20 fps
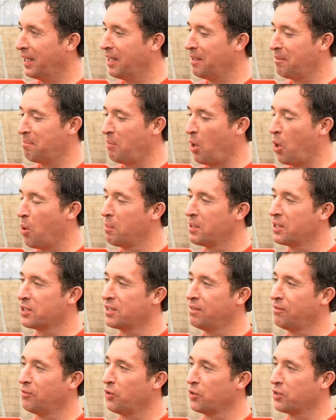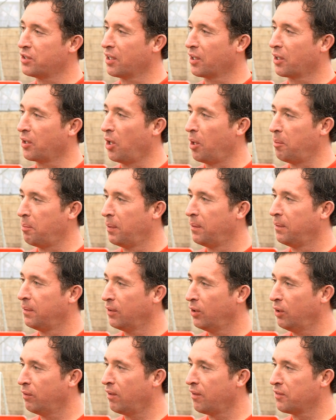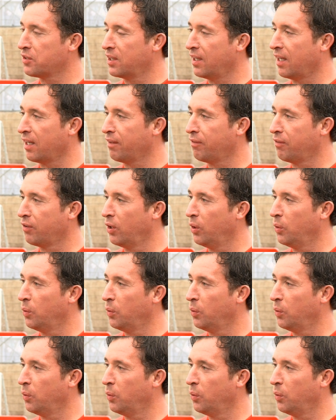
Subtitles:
of moments in front of the Kop, you've obviously had a few.